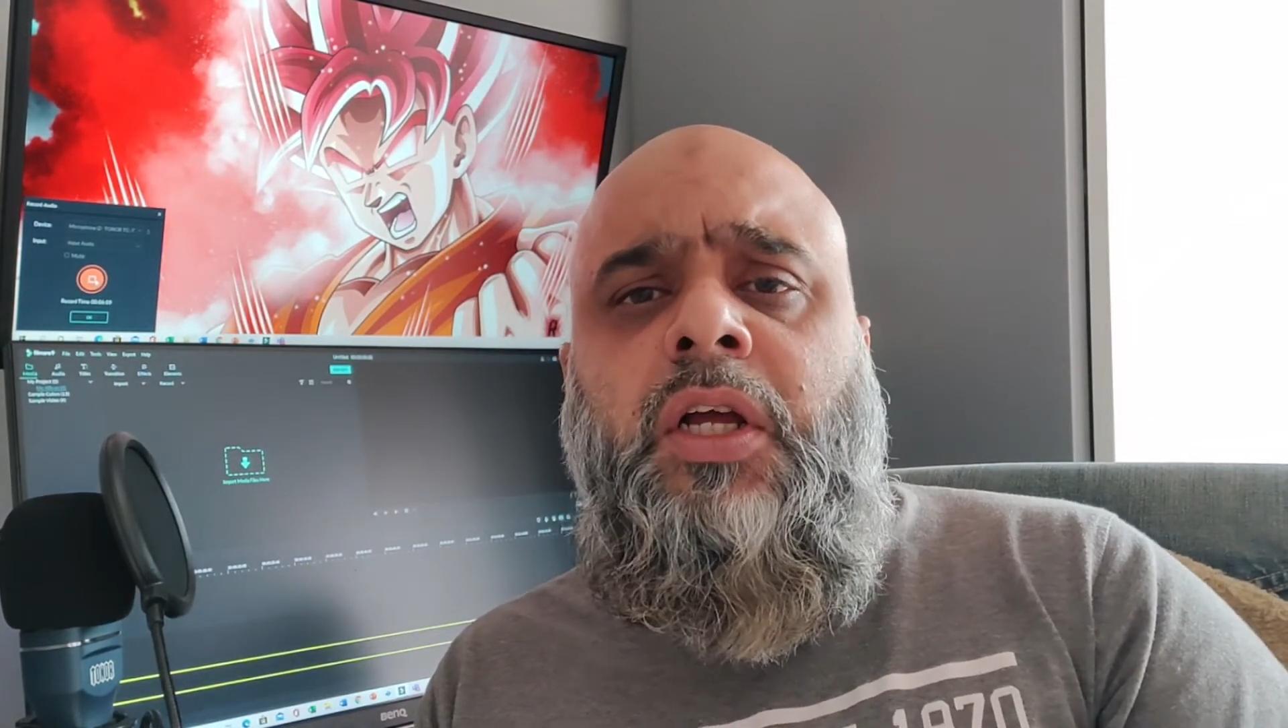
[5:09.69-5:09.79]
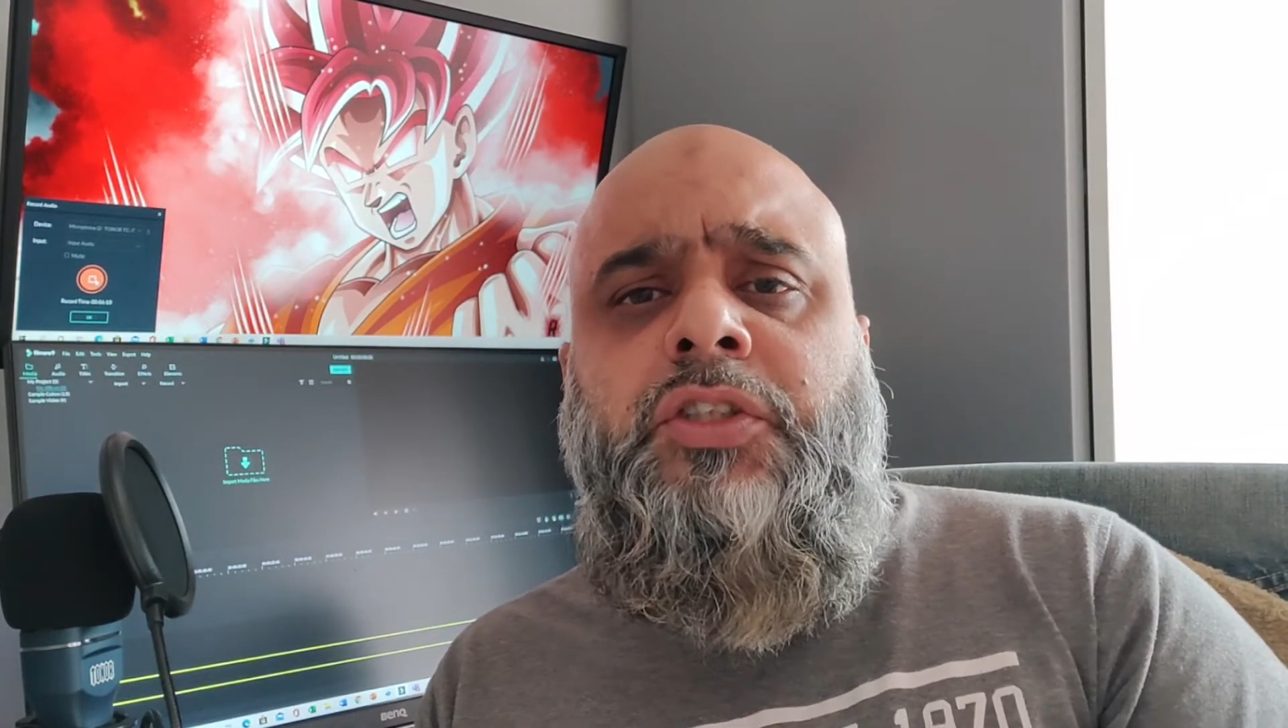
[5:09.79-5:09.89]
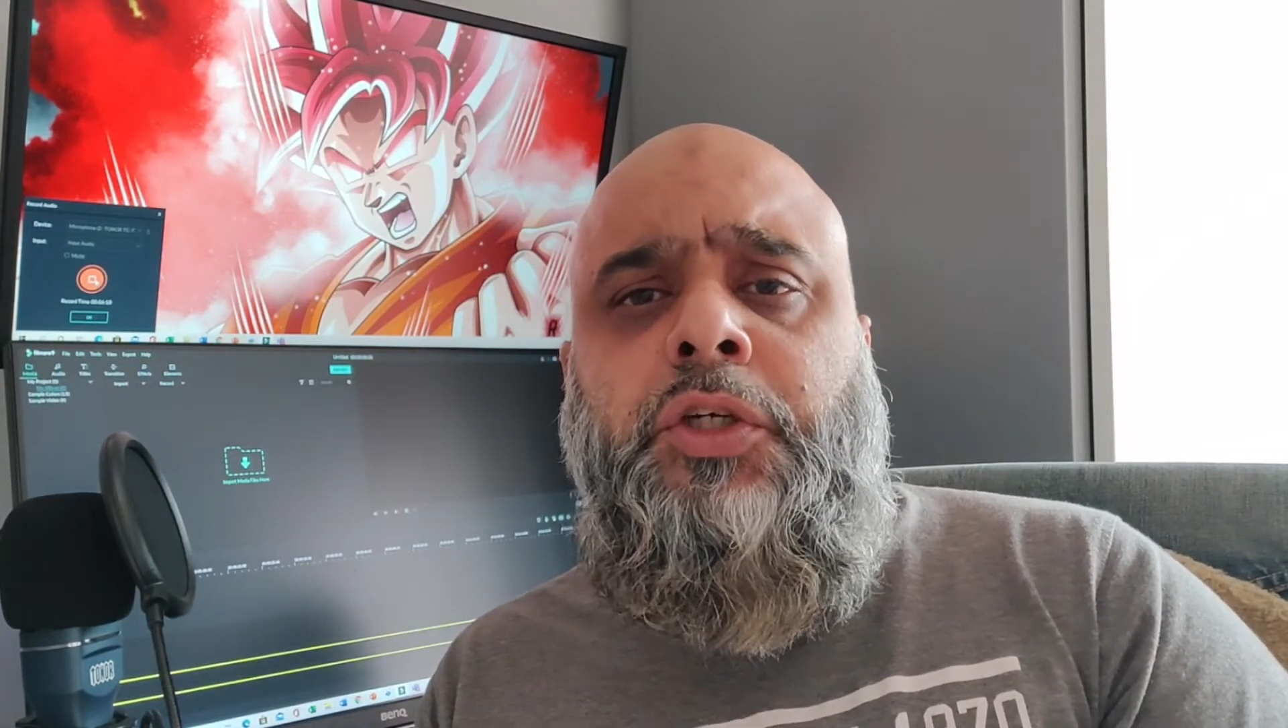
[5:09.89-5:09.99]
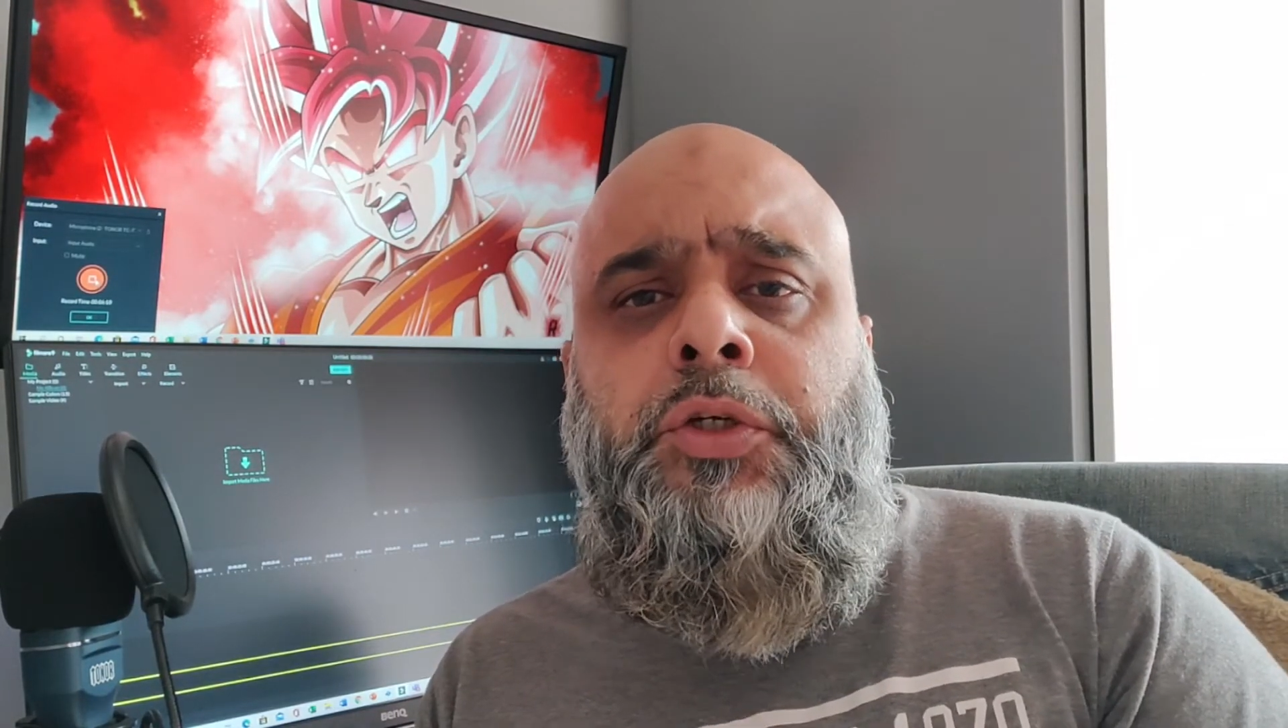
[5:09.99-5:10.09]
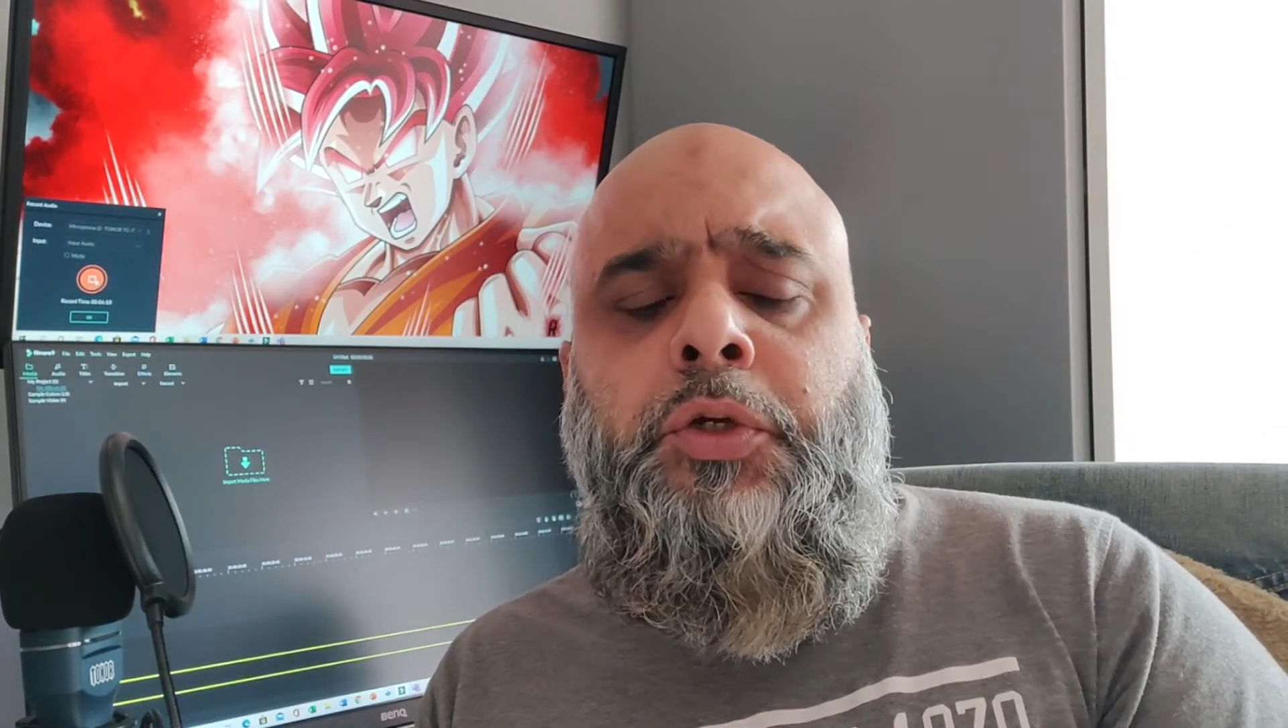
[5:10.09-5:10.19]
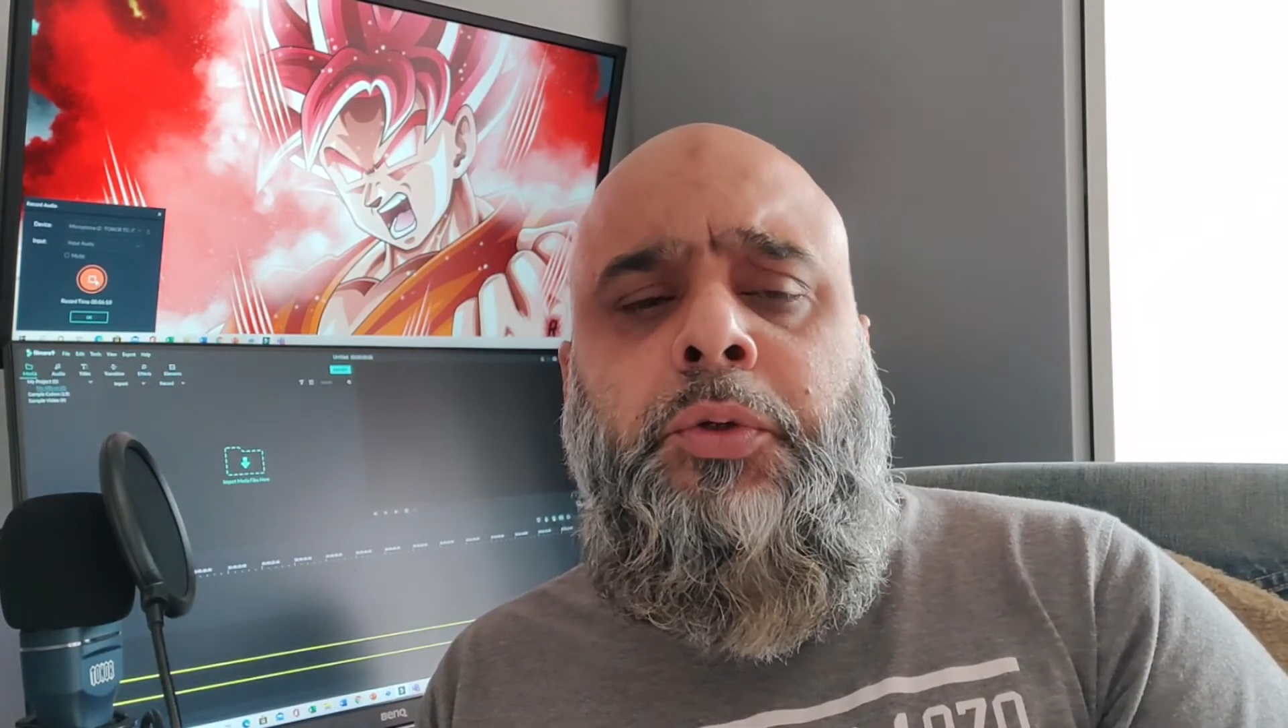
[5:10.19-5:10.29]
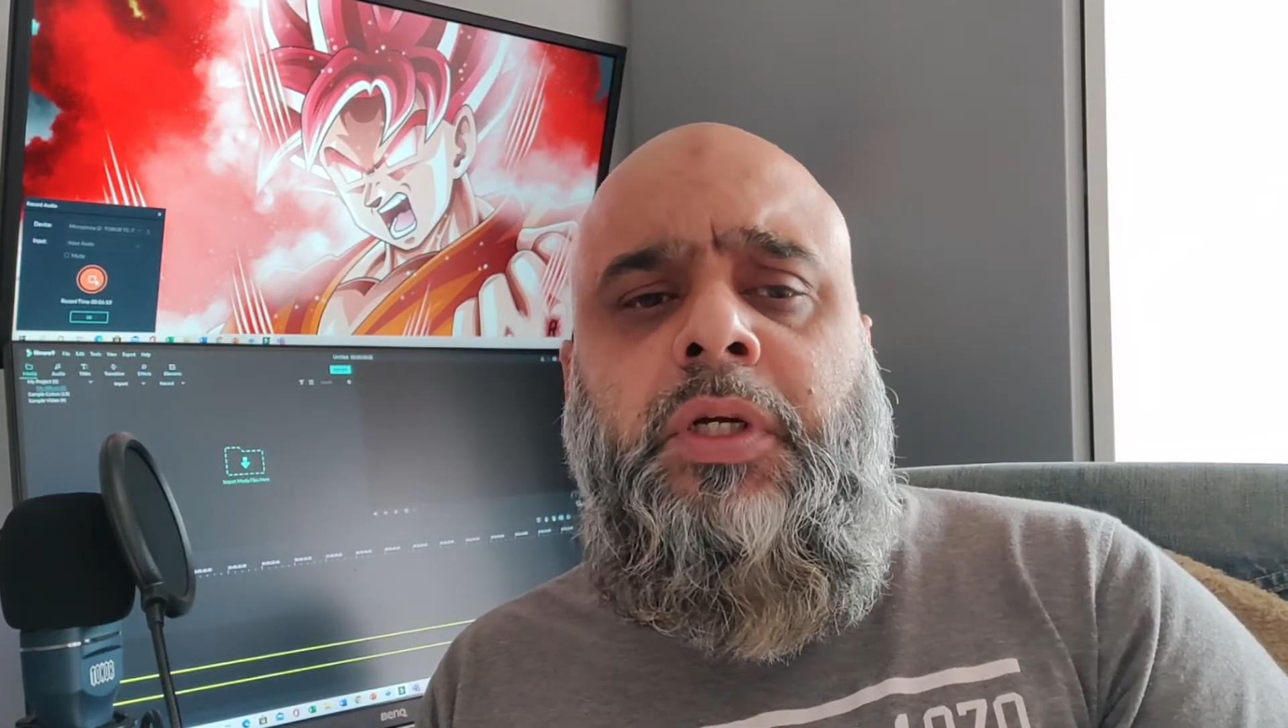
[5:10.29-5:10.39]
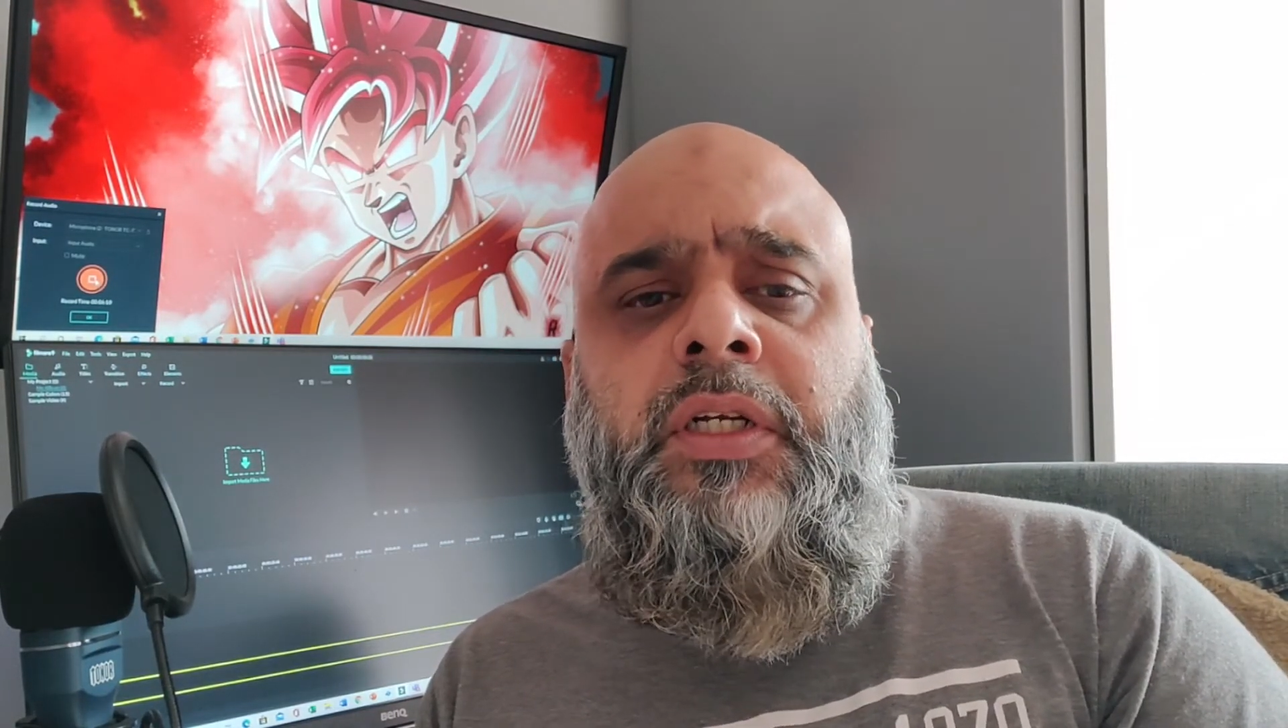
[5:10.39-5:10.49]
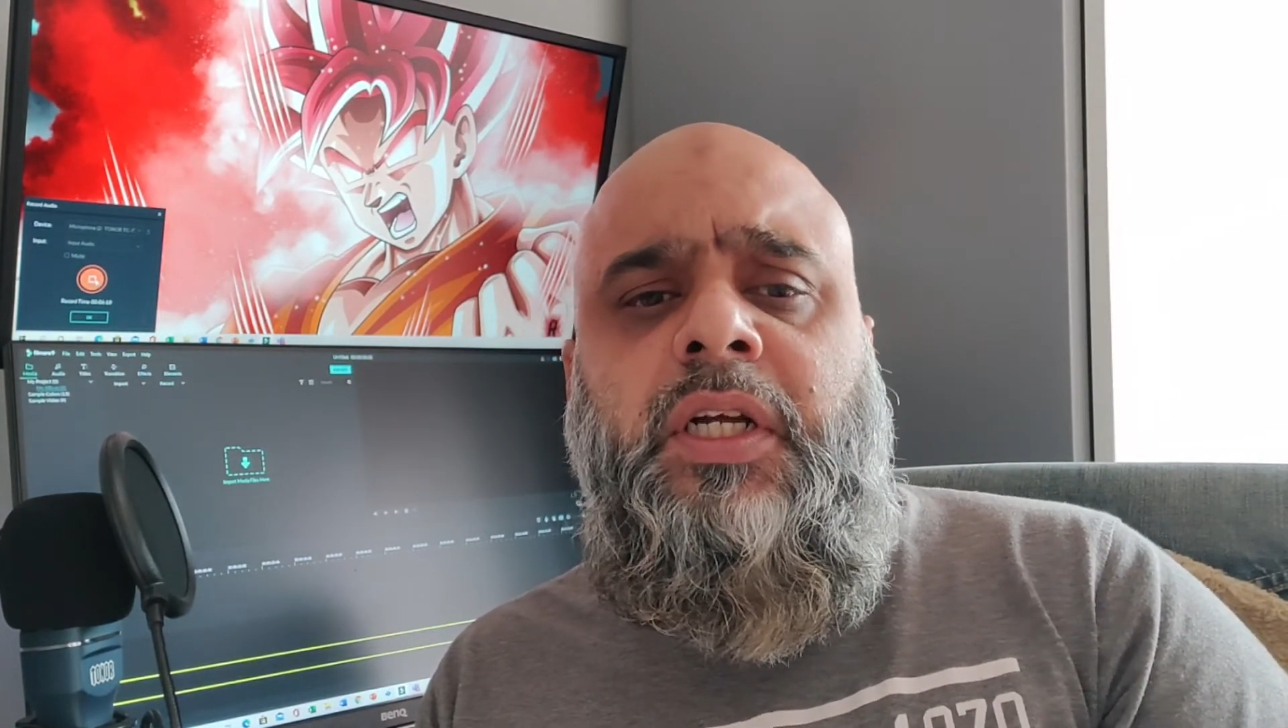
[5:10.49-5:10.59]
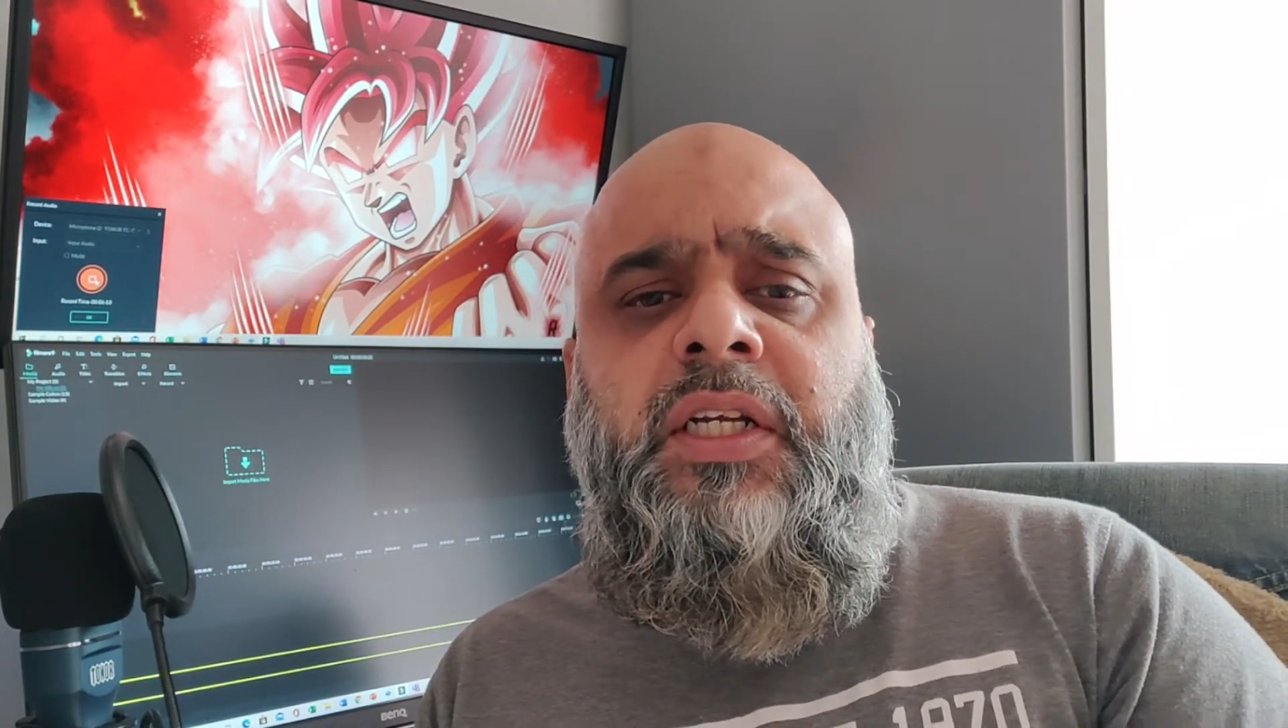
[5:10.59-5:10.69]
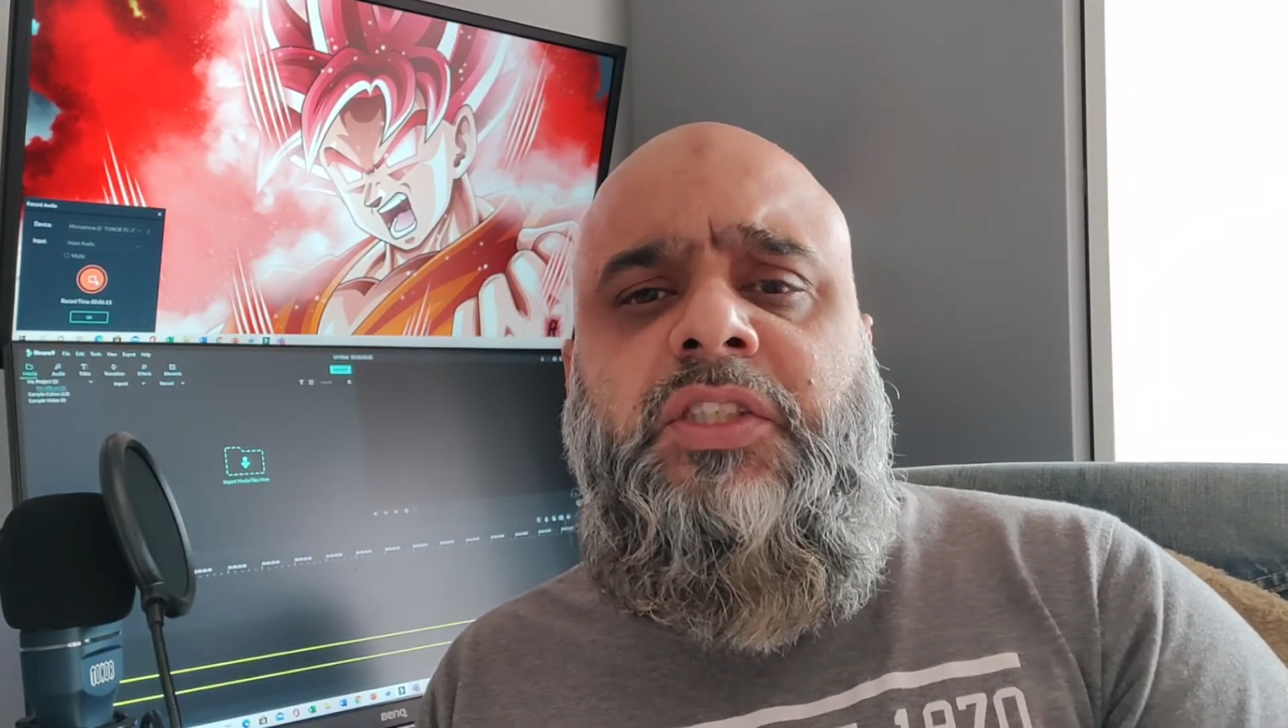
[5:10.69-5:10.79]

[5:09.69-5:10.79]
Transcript: so you can